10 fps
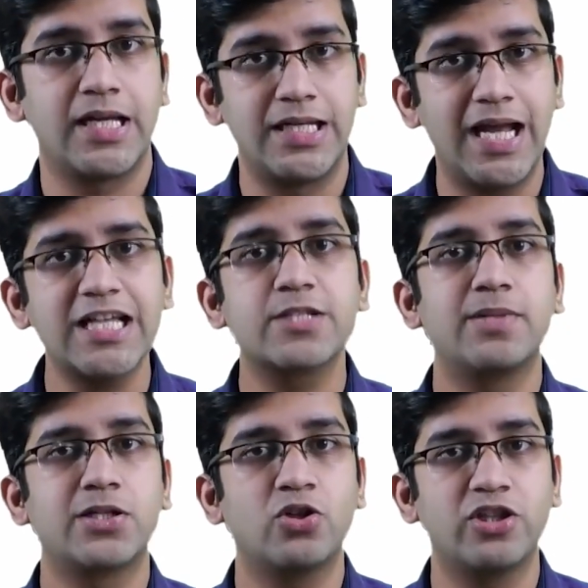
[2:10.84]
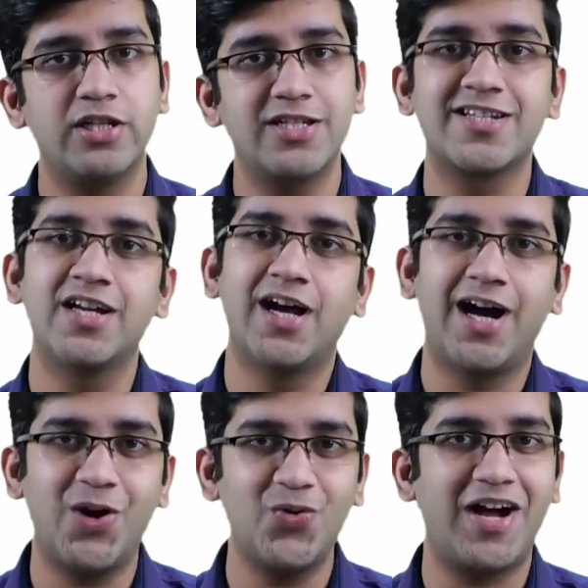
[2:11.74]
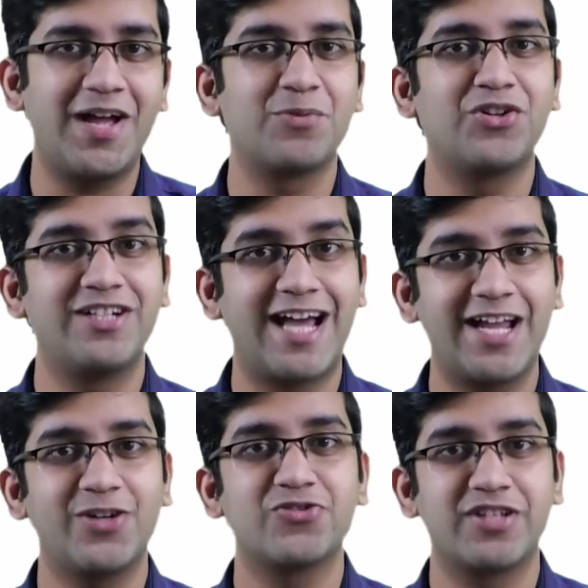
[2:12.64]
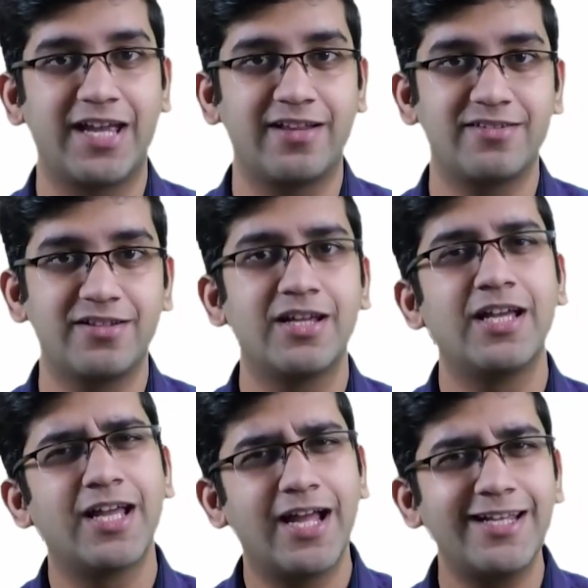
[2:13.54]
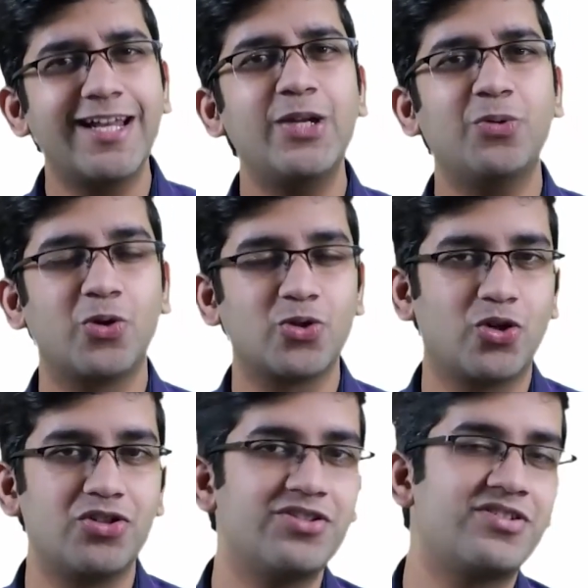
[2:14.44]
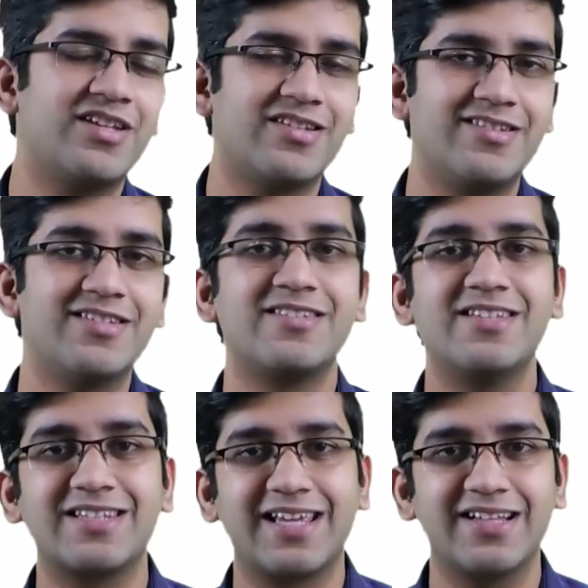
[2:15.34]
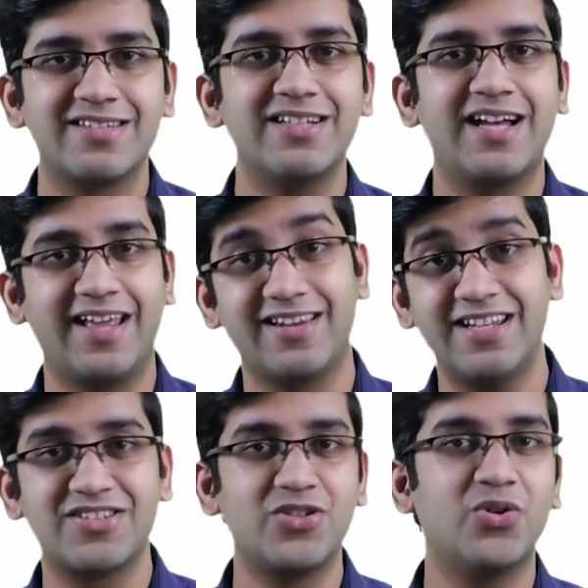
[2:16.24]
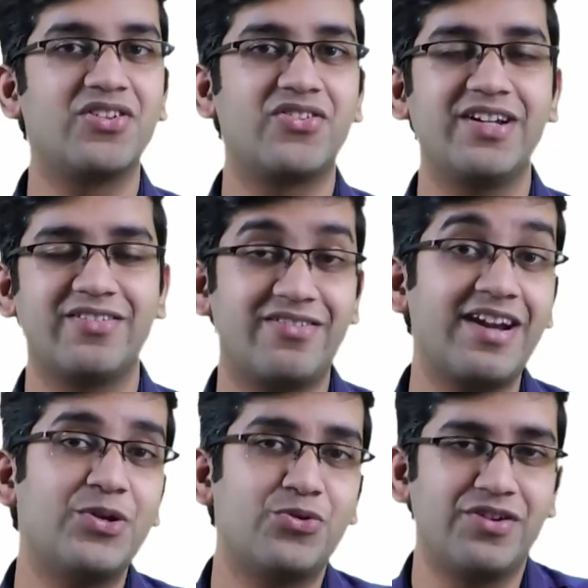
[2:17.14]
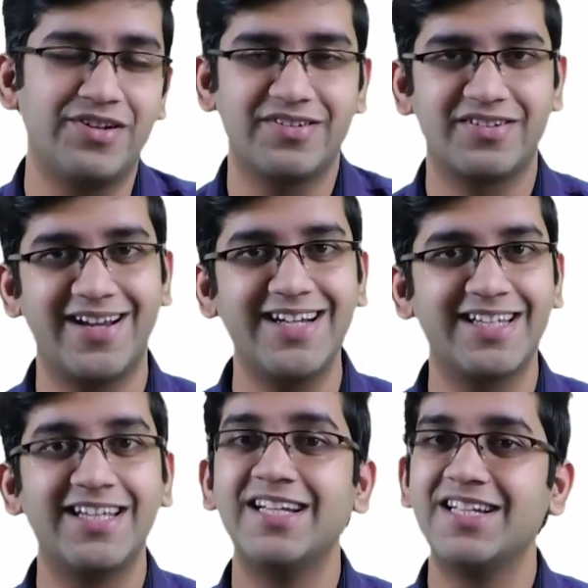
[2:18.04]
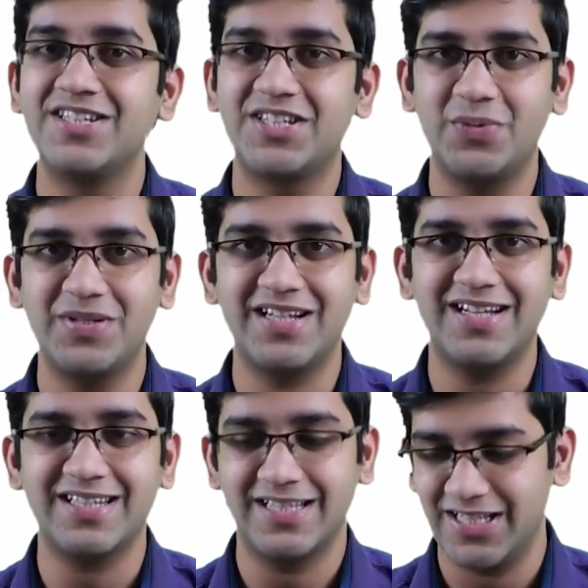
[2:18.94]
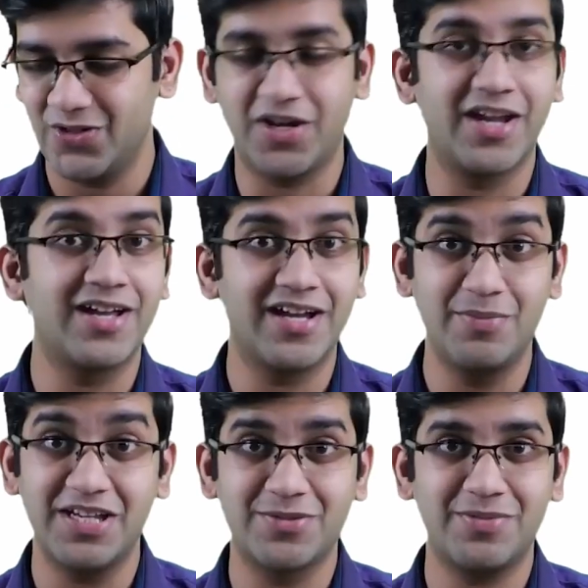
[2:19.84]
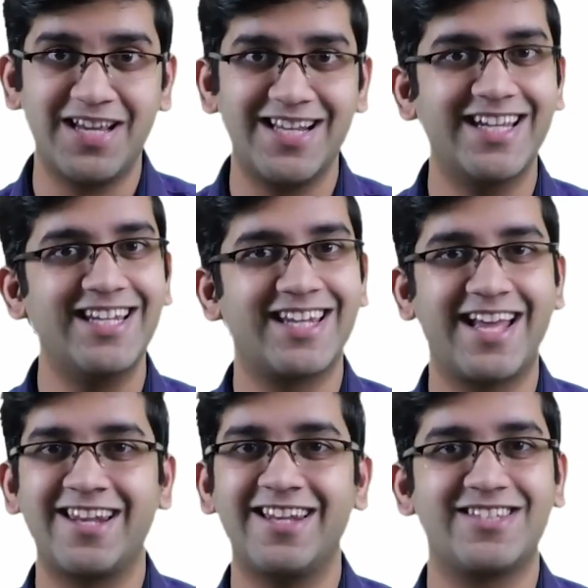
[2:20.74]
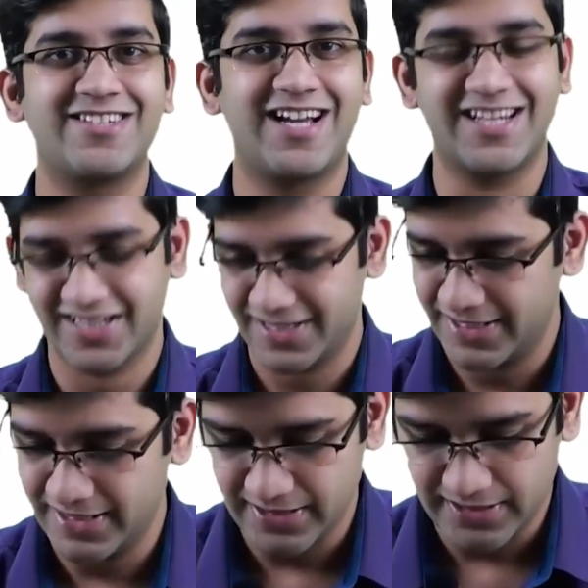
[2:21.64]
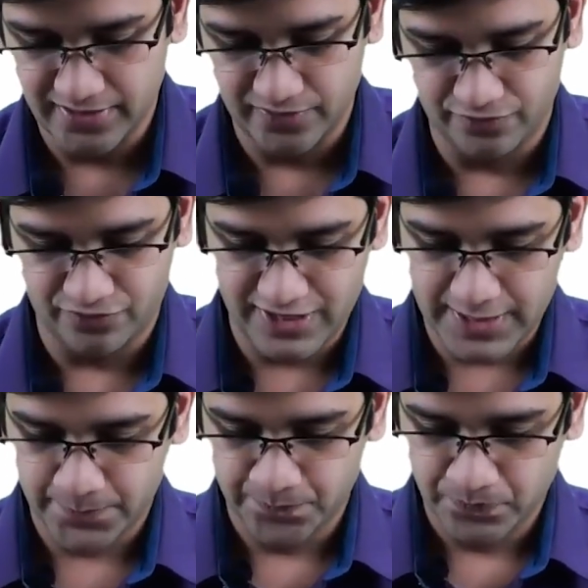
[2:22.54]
And last but not the least, how I am going to diagnose a cancer and tell to an oncologist, yes, this is this cancer and let's go and try to treat it, right? Shall we start? Okay, a big smile again and let's start. Fine.